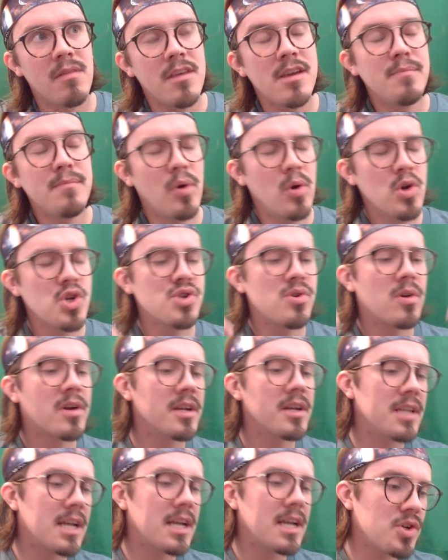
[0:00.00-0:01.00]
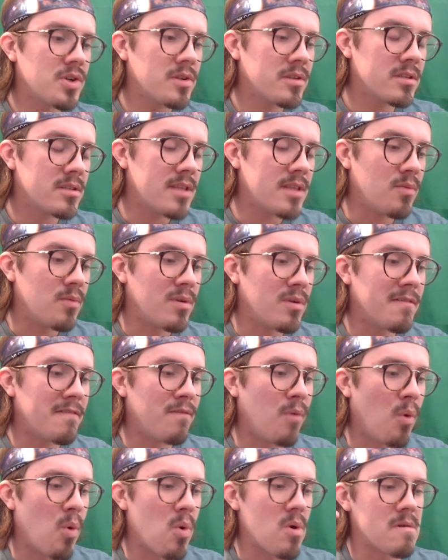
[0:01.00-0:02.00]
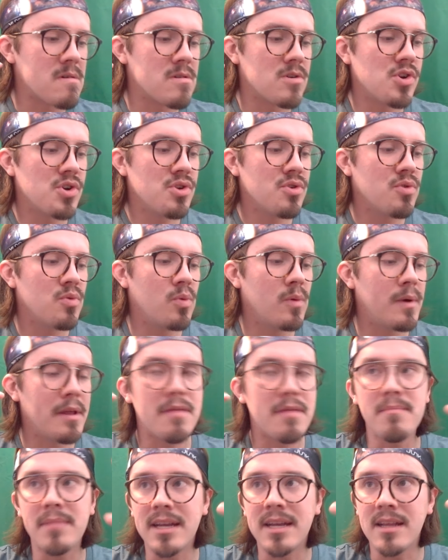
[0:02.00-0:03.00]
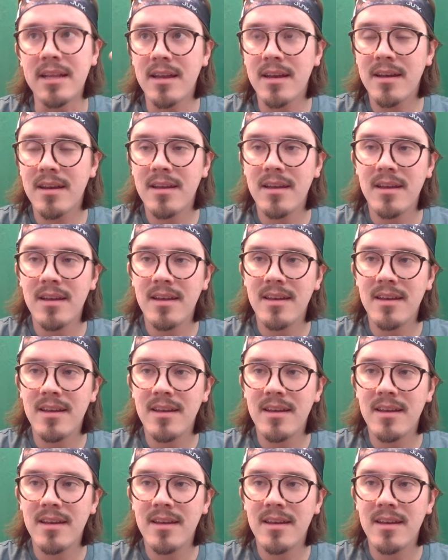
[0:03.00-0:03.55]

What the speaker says: the emotional connections that we forge with media.